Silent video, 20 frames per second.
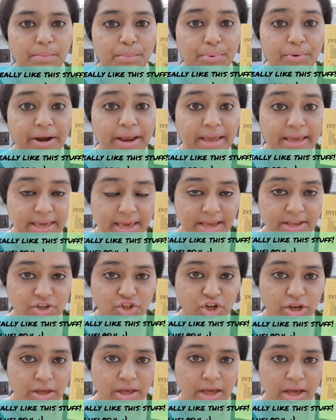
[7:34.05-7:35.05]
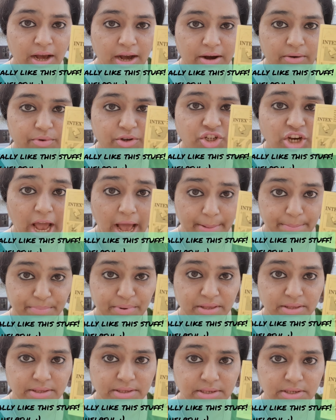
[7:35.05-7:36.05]
breakage which
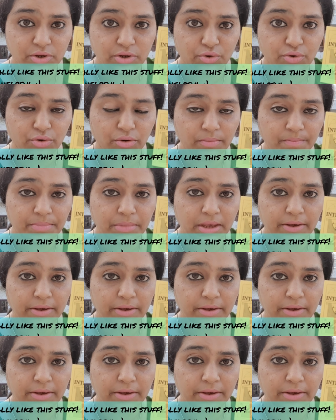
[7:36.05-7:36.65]
happens, you know,